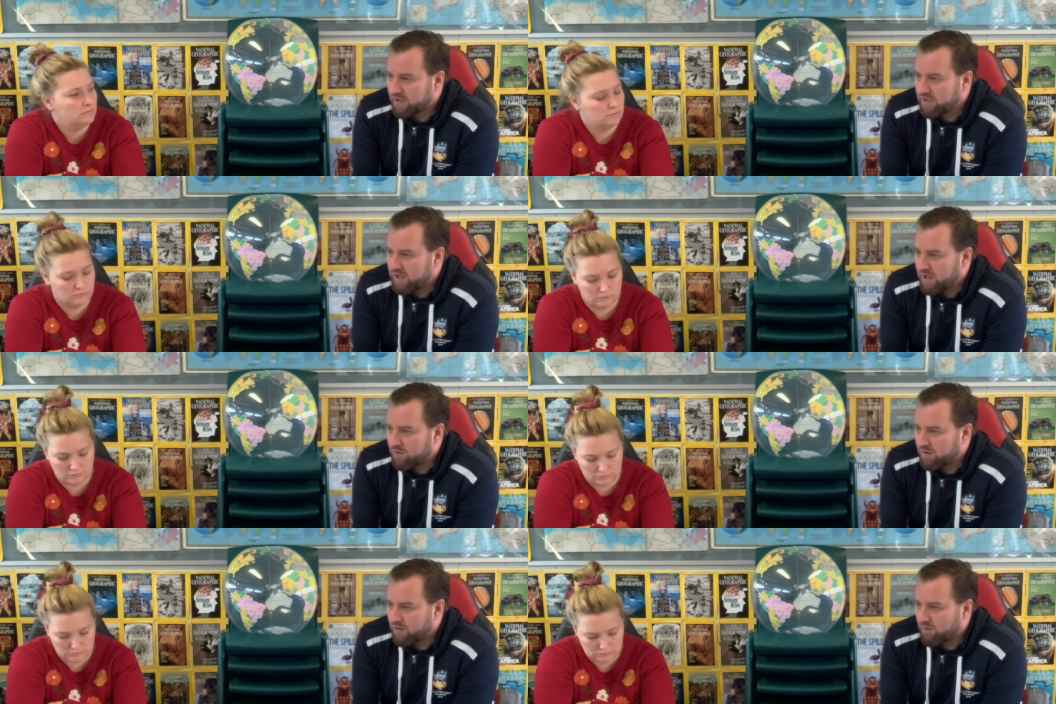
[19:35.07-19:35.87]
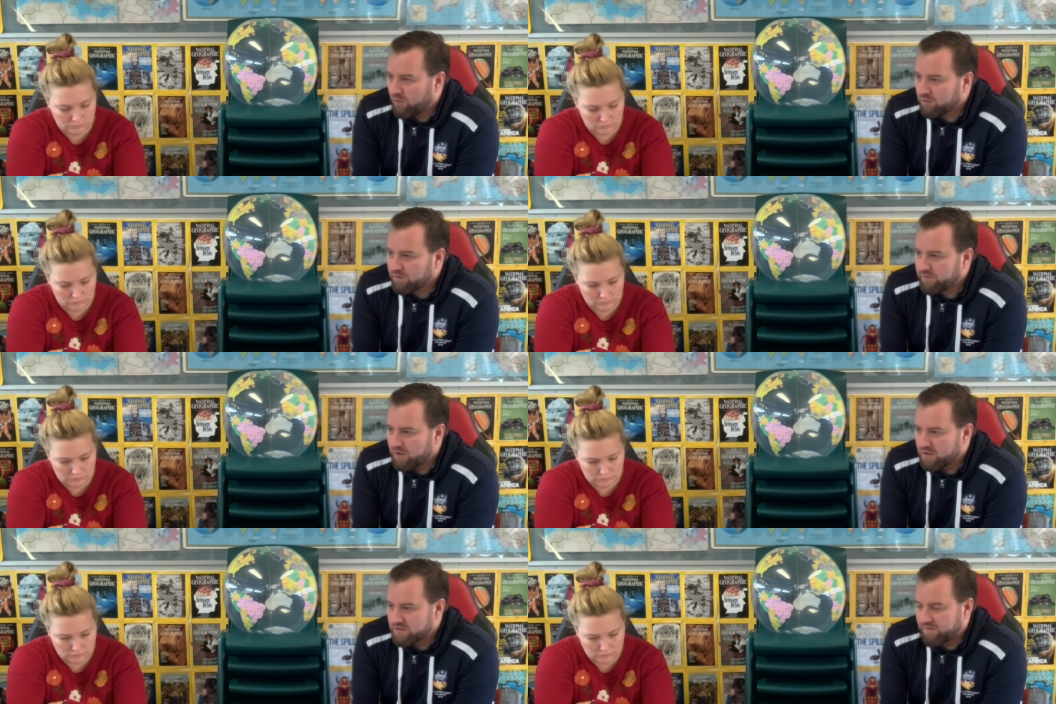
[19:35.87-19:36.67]
Speaker 1: again all of
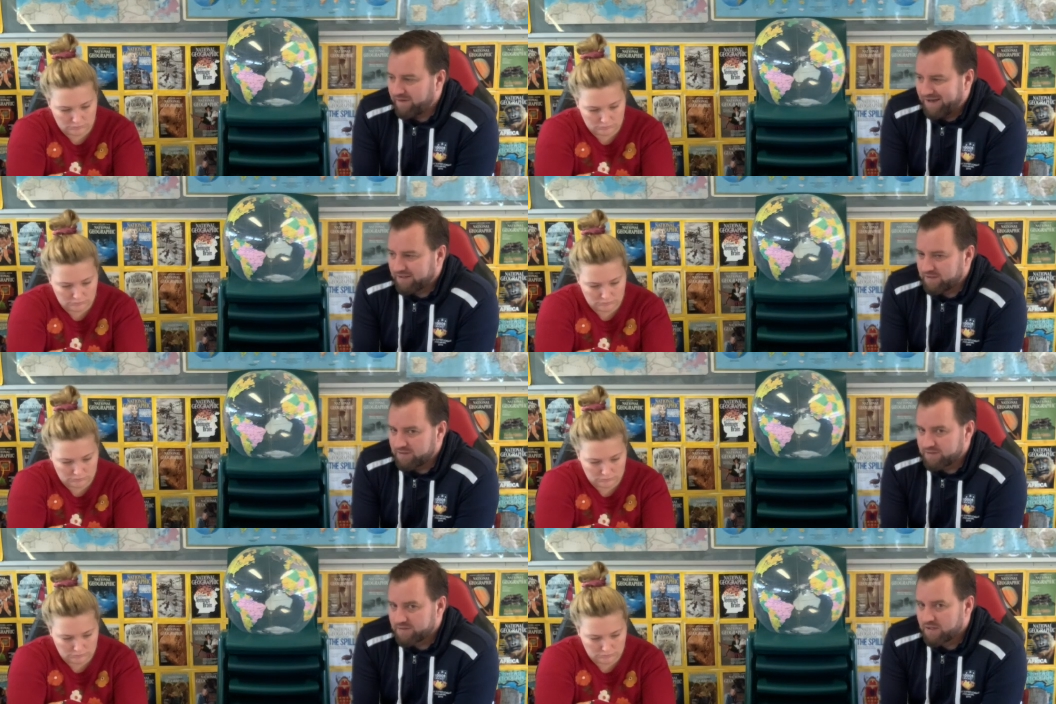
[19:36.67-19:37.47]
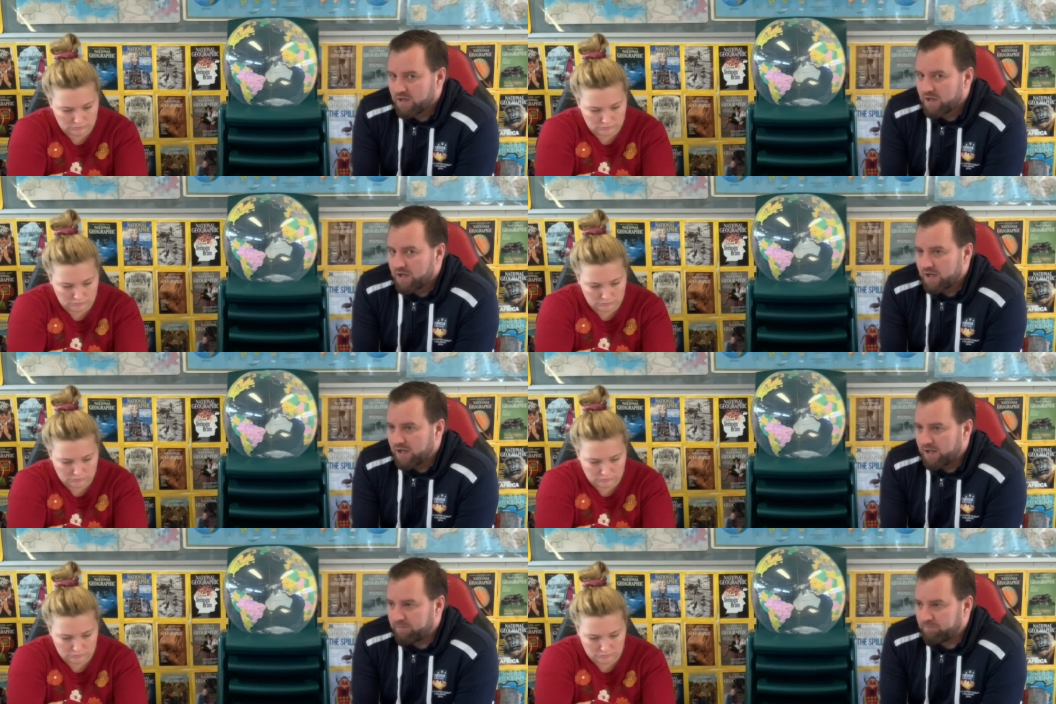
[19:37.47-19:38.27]
those factors
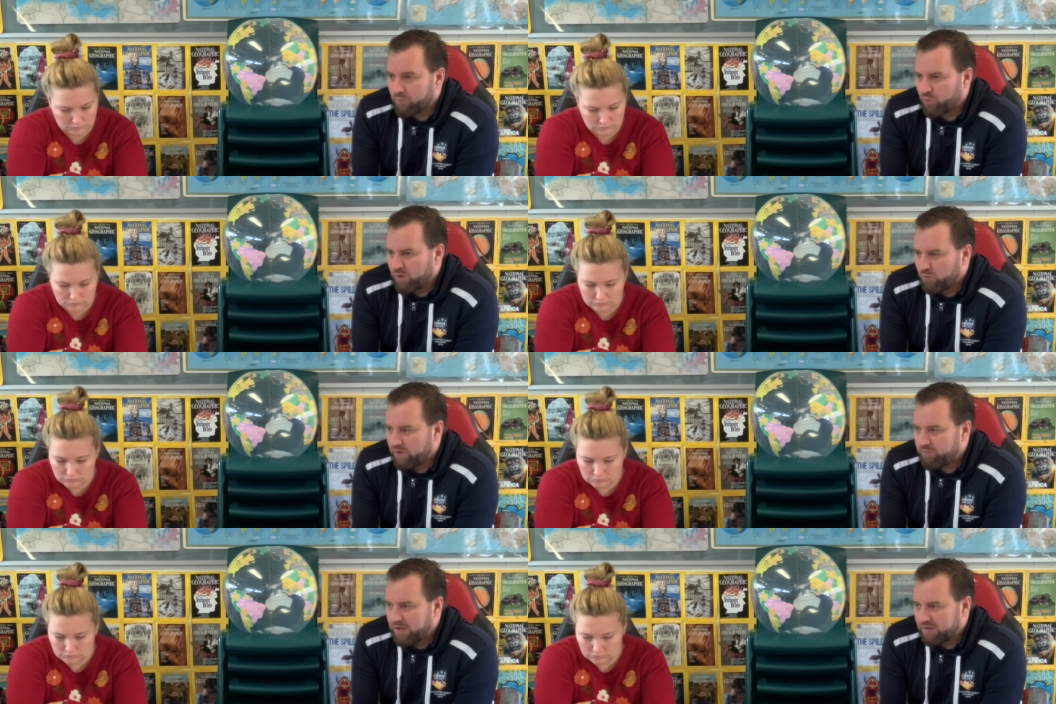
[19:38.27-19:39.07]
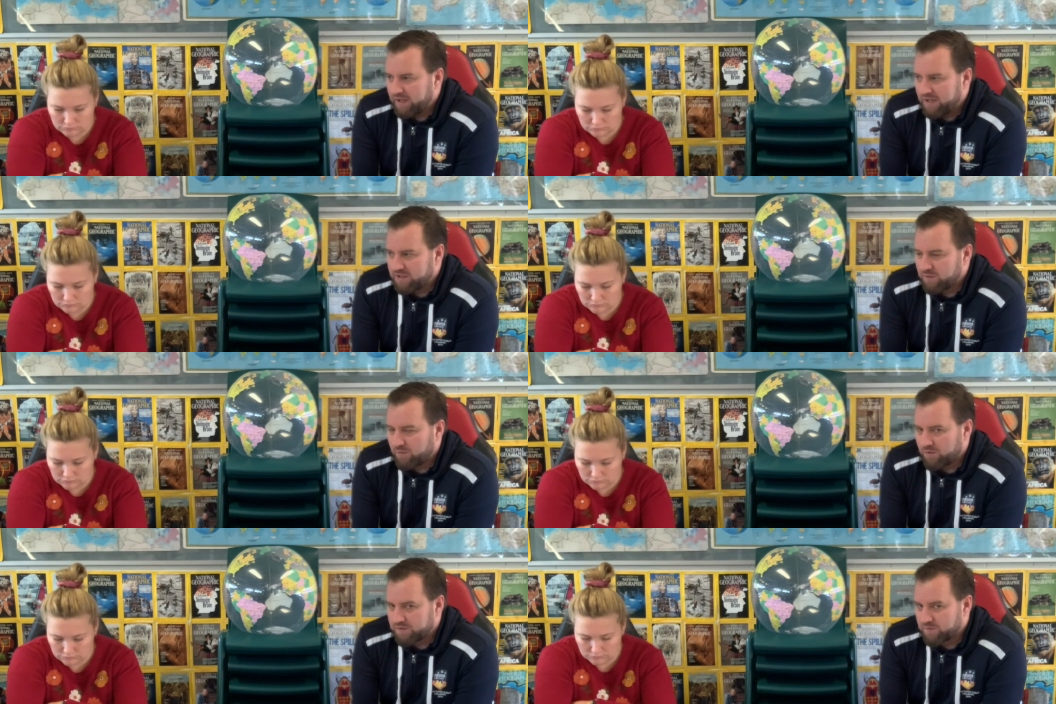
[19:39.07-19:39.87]
um, we, we've been leaning
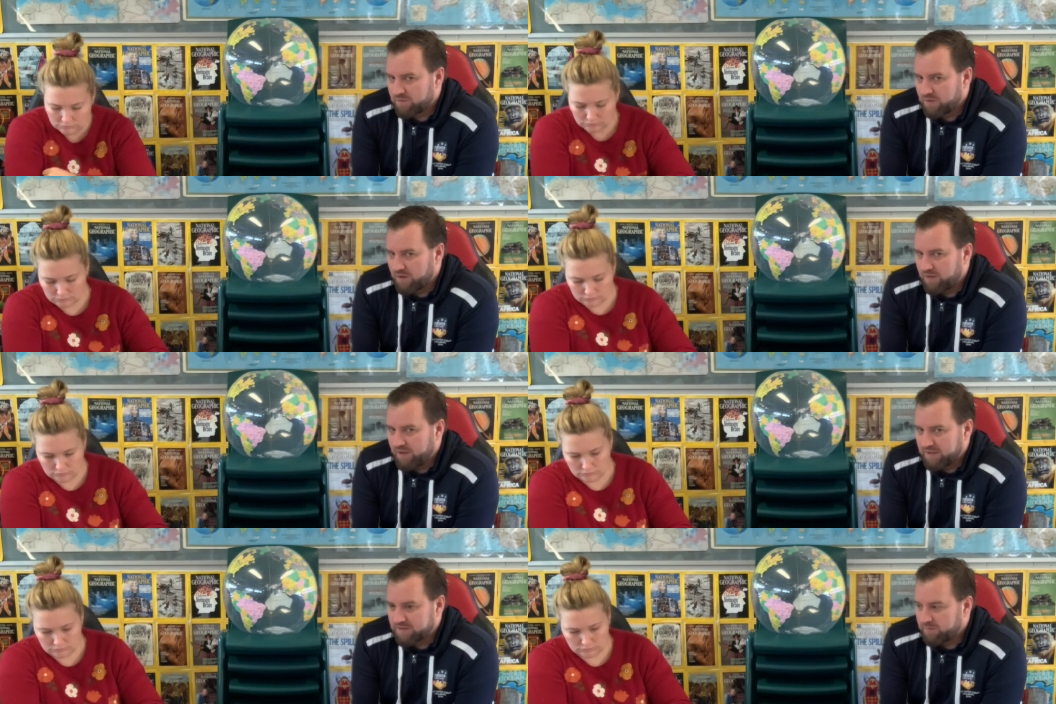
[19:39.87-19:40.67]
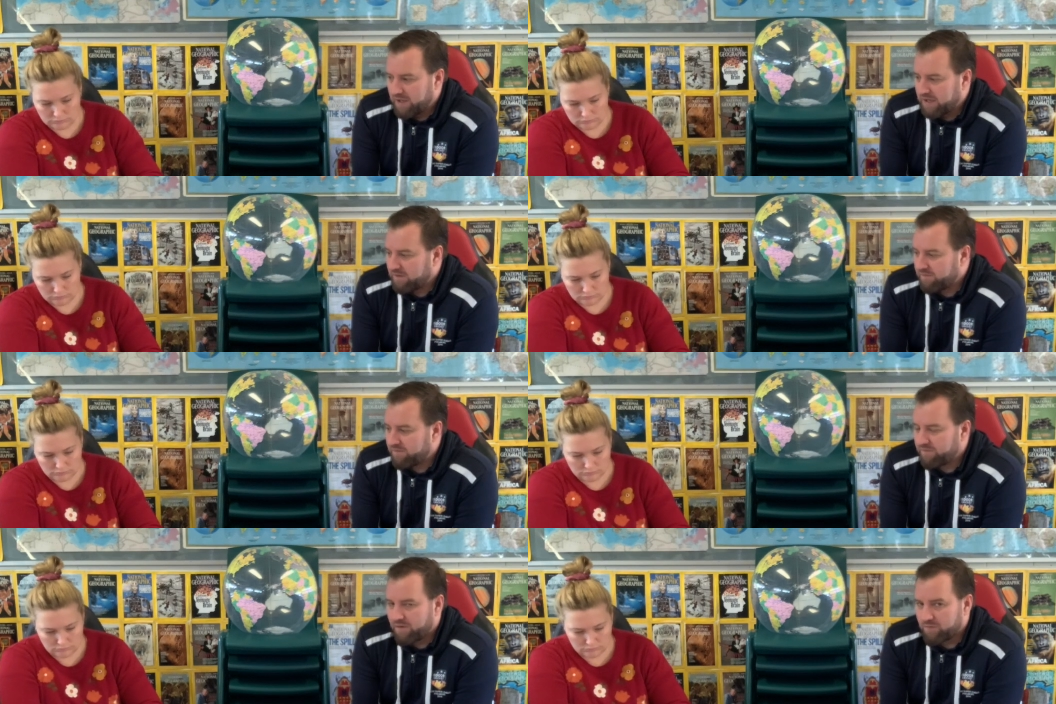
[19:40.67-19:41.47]
towards the things that make it
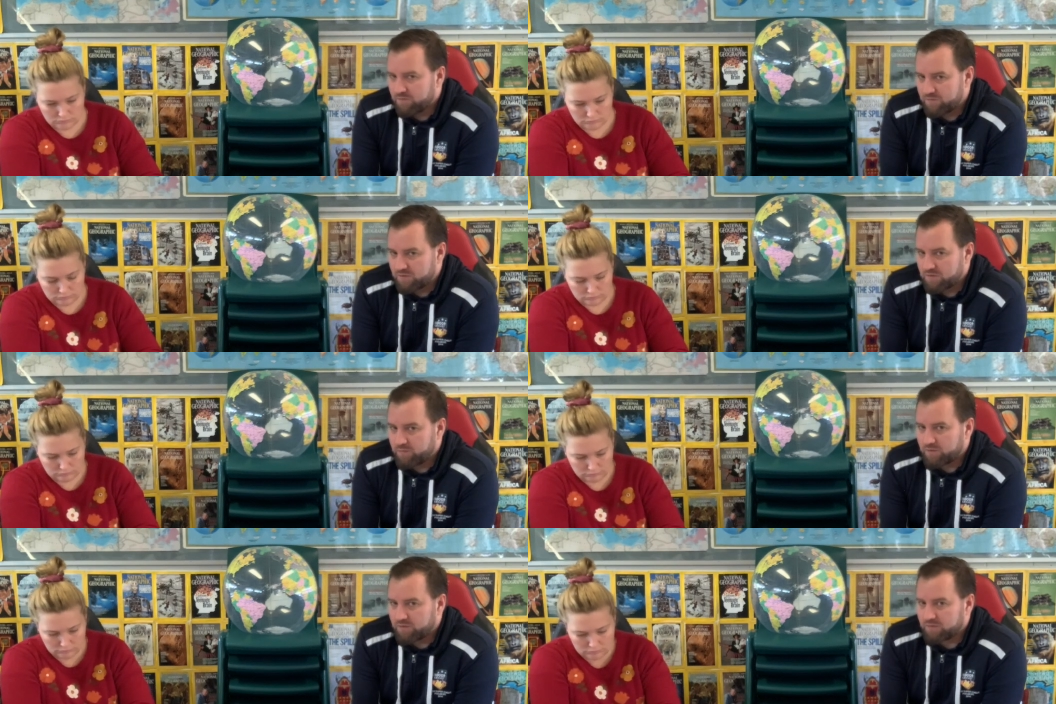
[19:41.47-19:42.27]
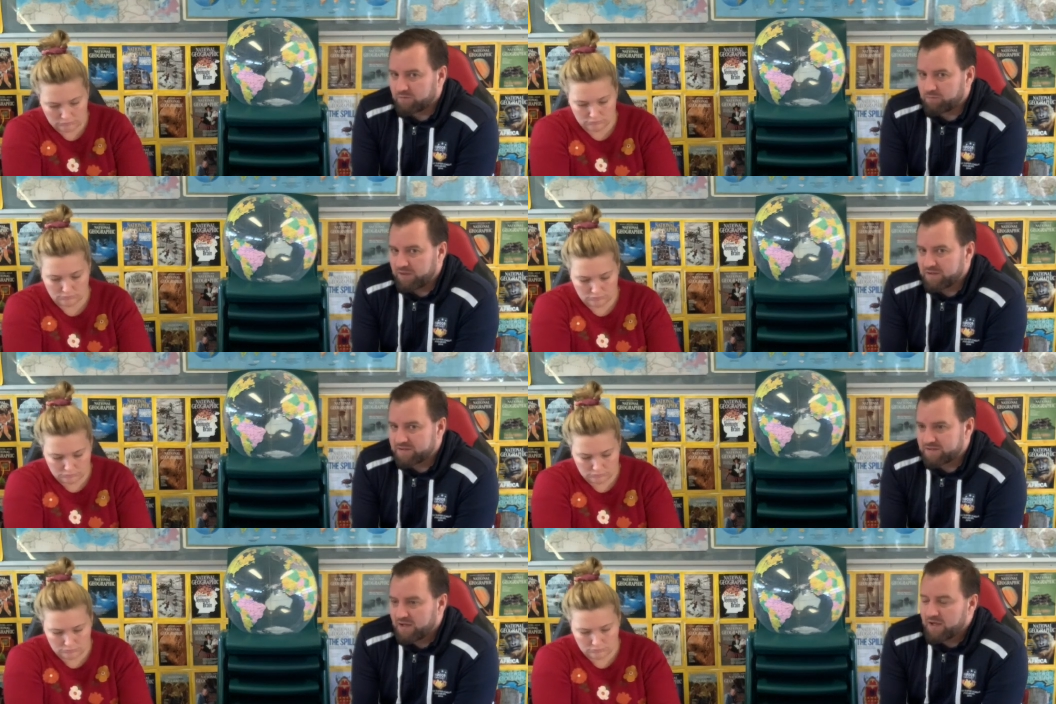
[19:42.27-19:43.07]
vulnerable
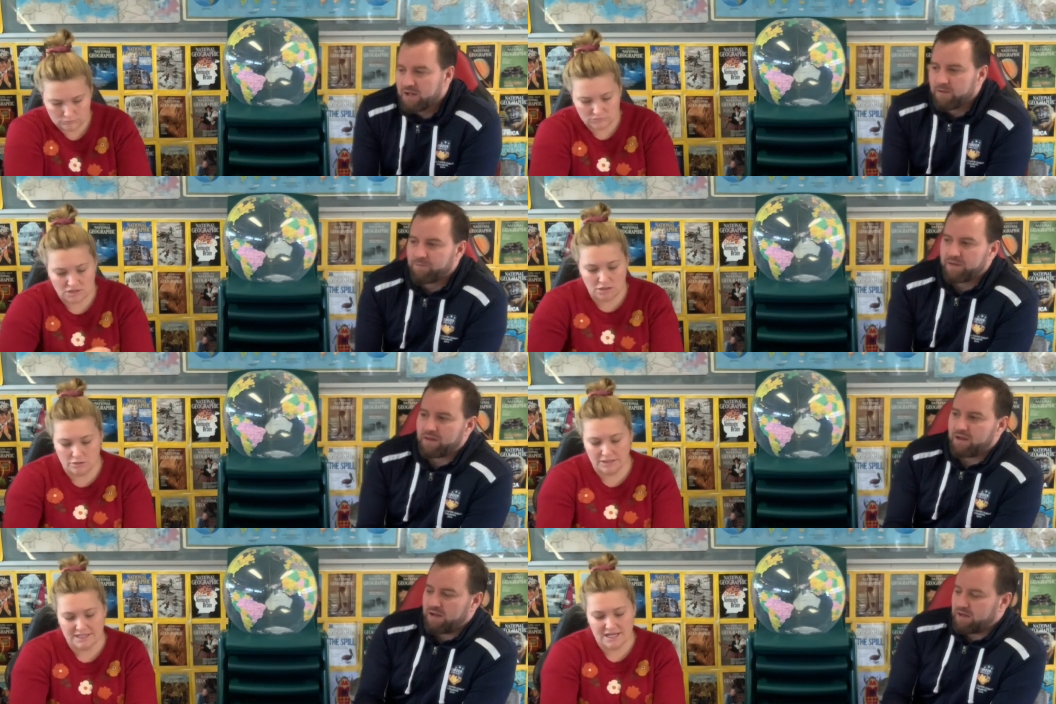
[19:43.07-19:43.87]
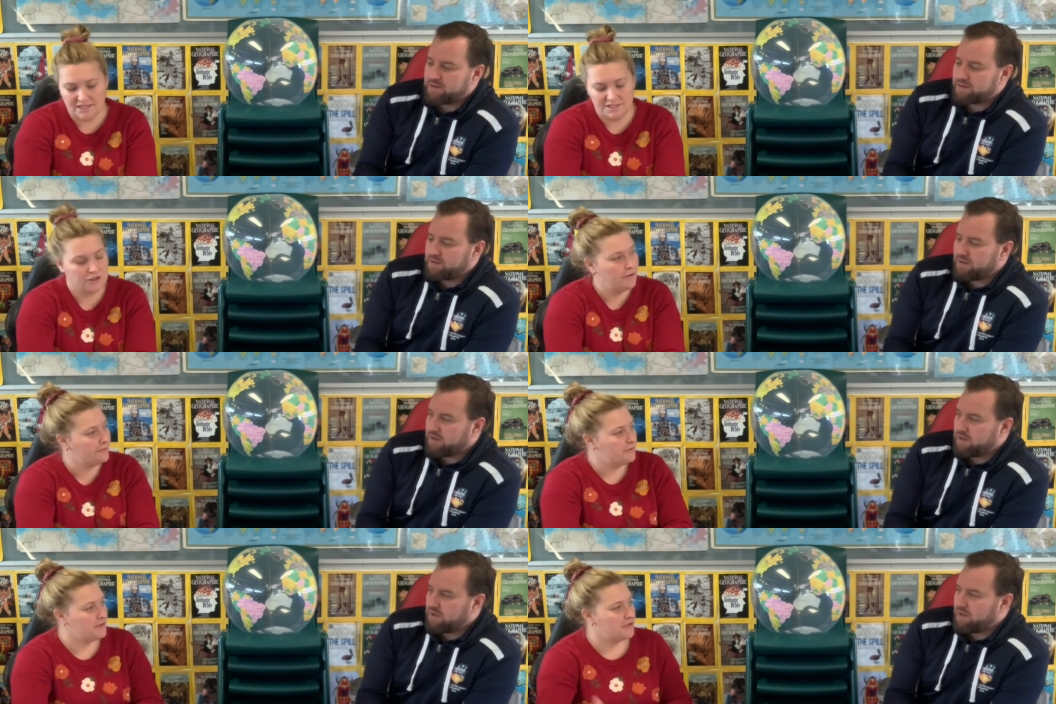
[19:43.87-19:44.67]
because Oh, yeah, is, let's go through the.